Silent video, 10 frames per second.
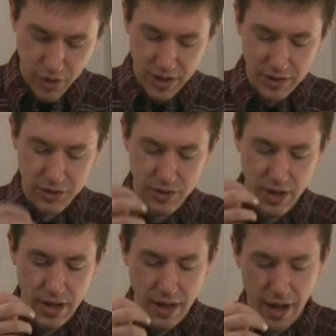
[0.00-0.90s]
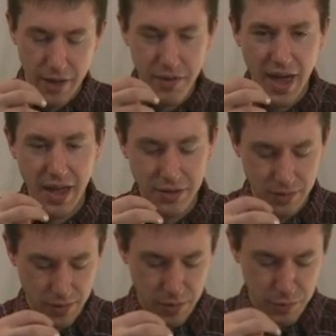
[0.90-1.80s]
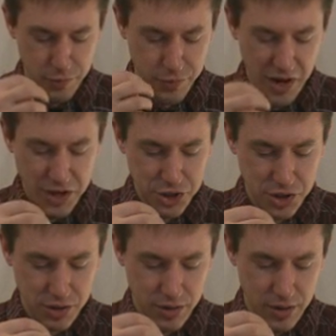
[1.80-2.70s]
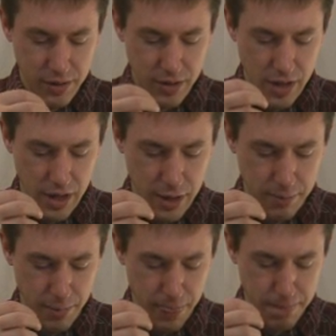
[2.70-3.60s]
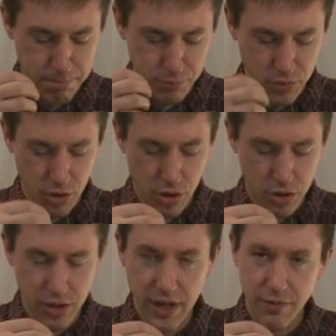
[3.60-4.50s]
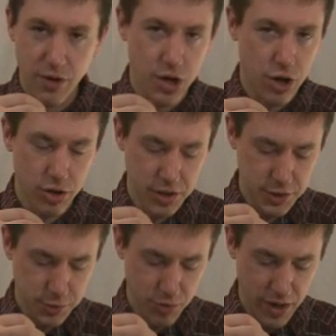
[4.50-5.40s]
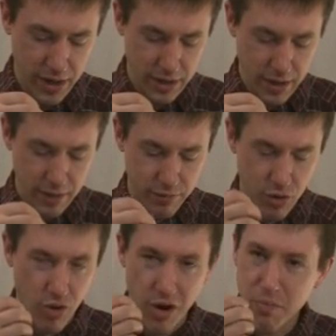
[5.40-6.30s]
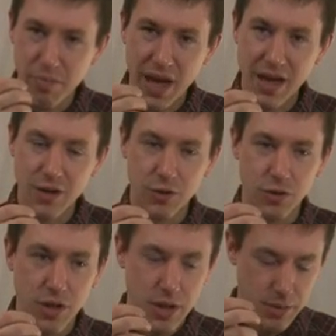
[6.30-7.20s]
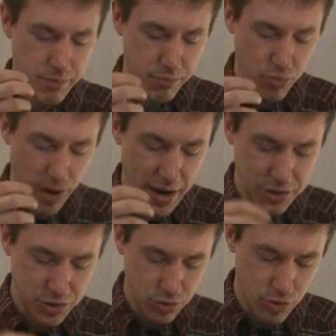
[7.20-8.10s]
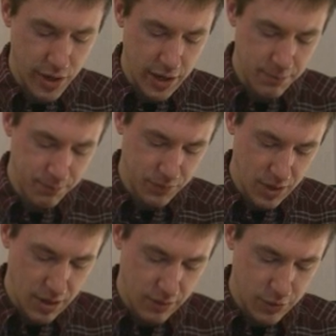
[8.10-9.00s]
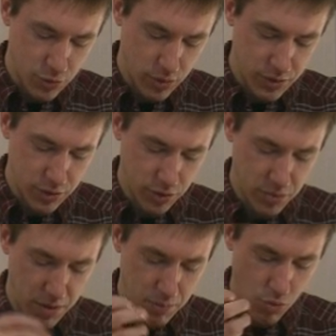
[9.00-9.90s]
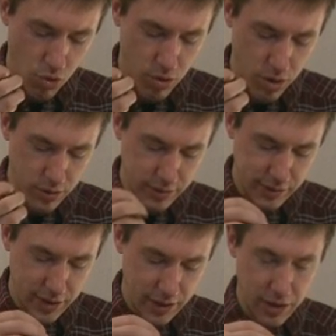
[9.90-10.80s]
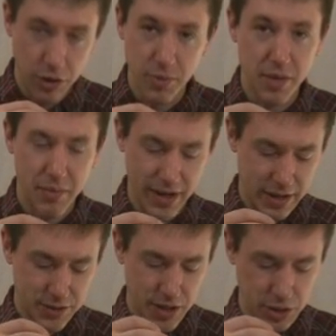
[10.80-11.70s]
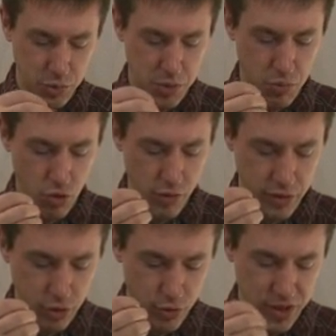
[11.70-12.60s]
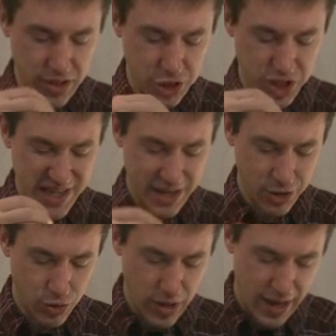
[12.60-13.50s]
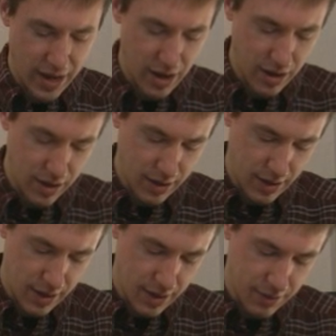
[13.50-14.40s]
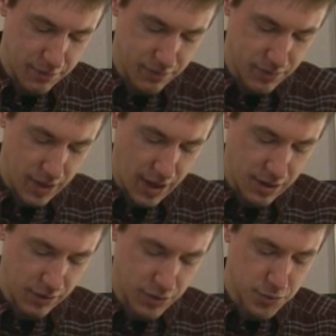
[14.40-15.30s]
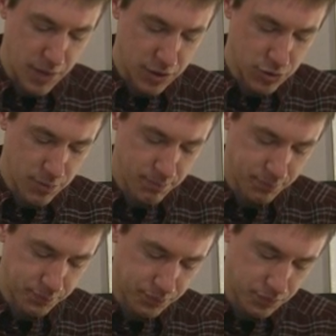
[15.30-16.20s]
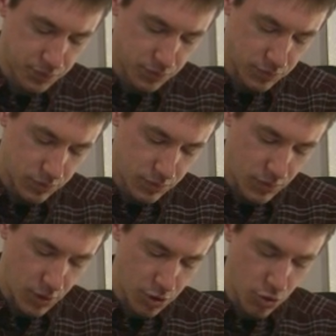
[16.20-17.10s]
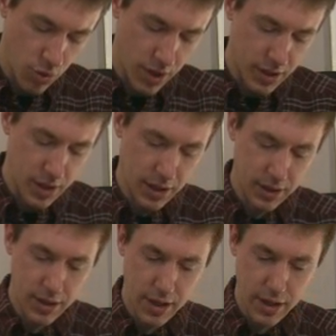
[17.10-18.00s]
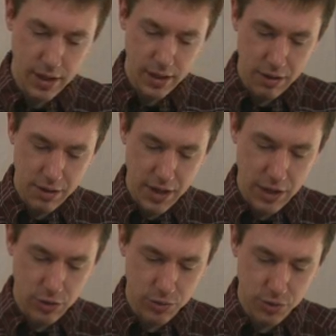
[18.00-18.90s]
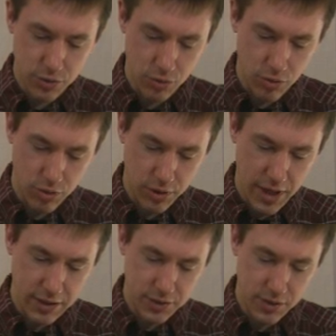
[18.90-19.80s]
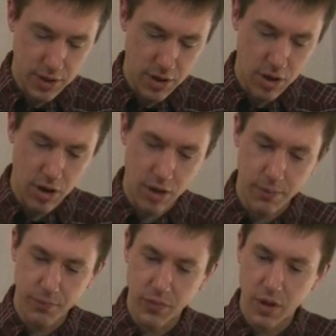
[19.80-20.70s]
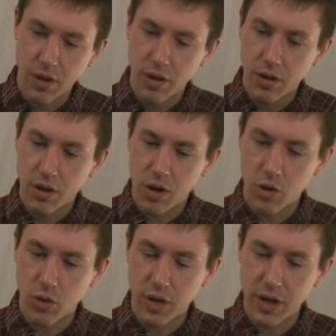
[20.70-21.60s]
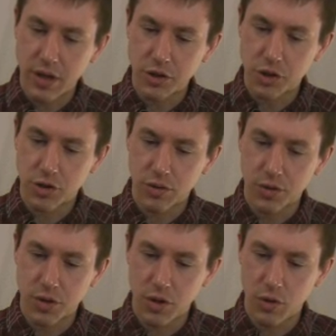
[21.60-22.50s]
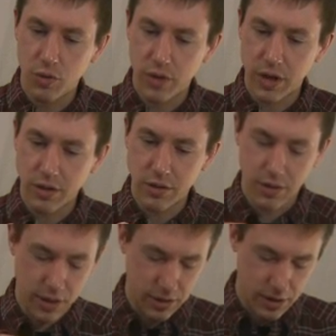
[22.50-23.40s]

green. I've had fresh, very early spring that are a pale, bright green. This one is a little bit more, getting a little bit, like I said, a little bit more on the greenish yellow end of the spectrum. You are getting needles or links that are an inch or so in